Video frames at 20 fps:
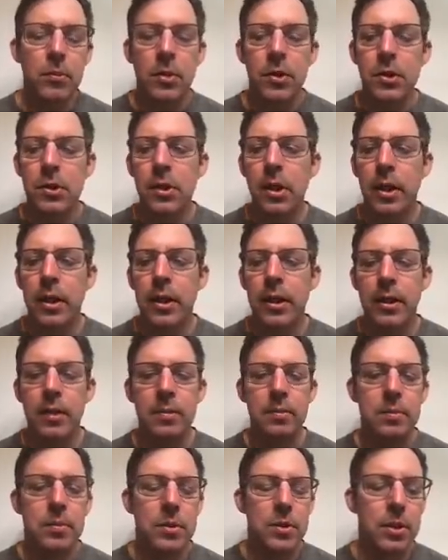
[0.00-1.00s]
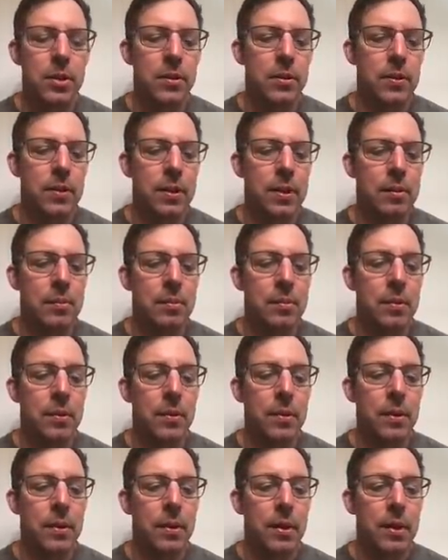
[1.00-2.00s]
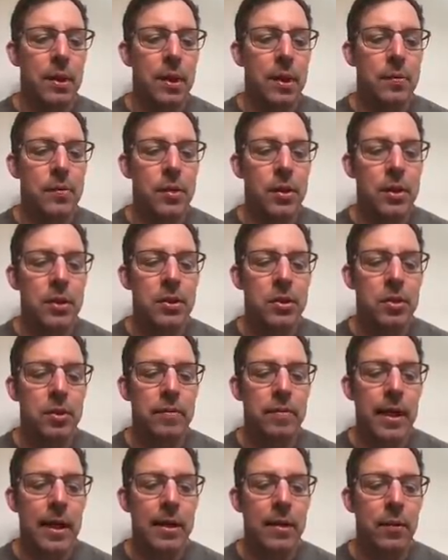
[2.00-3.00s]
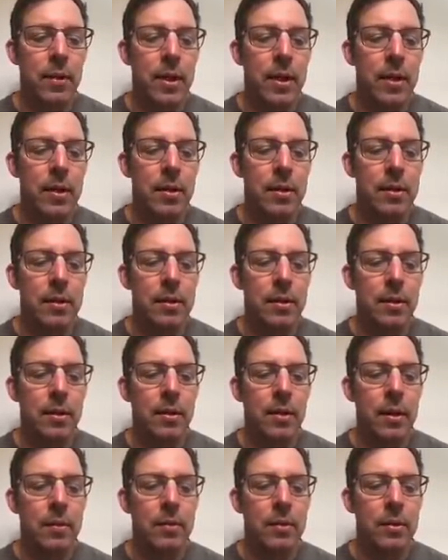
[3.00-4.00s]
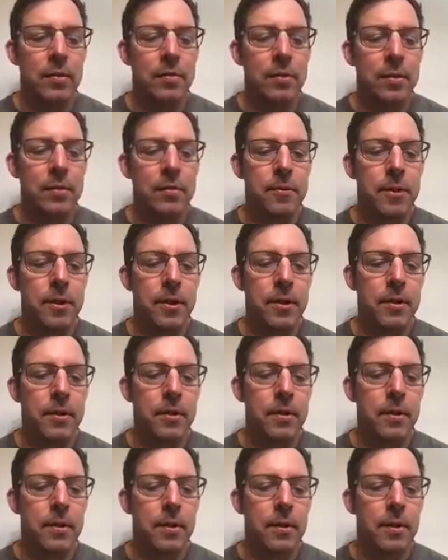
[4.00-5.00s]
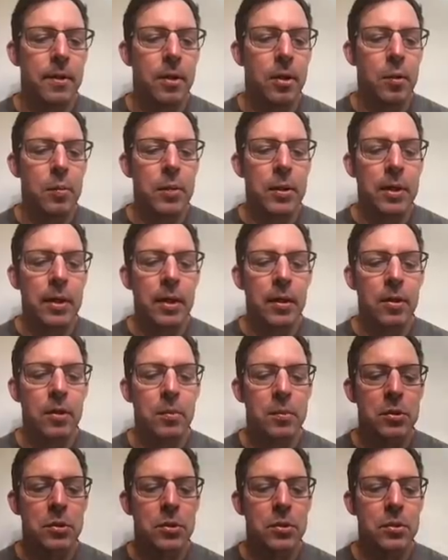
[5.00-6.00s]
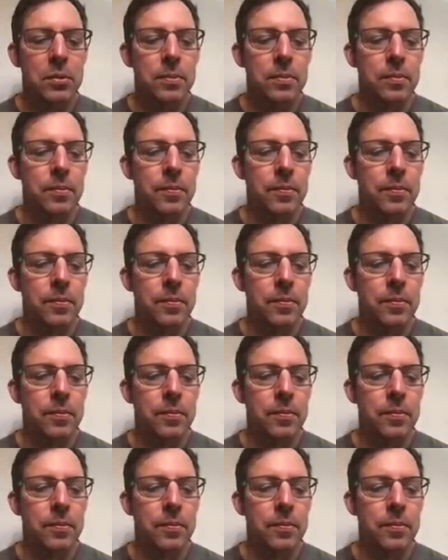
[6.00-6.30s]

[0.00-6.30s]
there's a lot of heat. So um, if you are still evacuated, you know, I really feel for you. Hope you can get home soon.